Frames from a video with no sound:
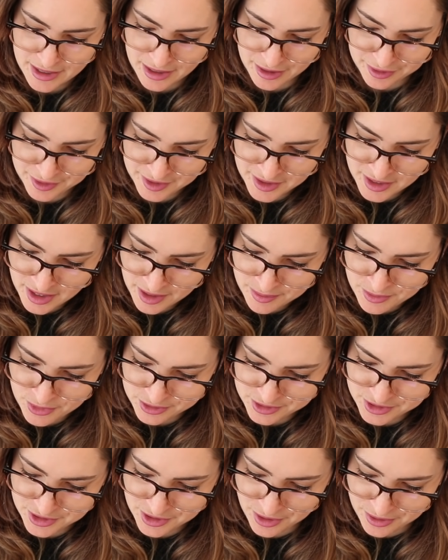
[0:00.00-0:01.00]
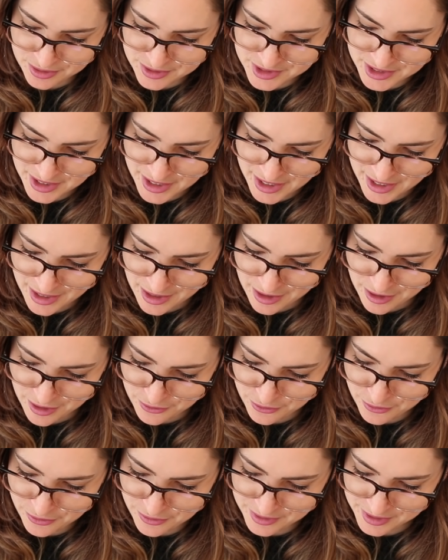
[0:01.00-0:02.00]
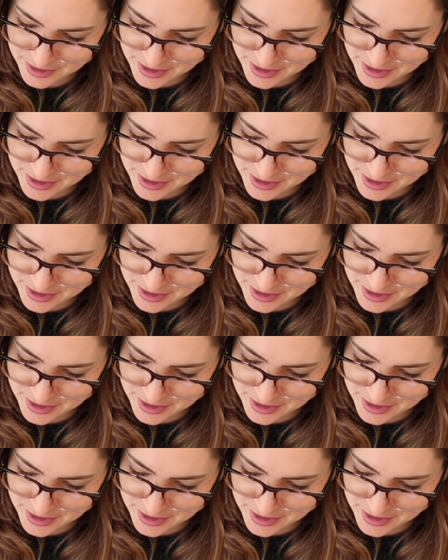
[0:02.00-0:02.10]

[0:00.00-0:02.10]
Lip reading: I think I'm also going to have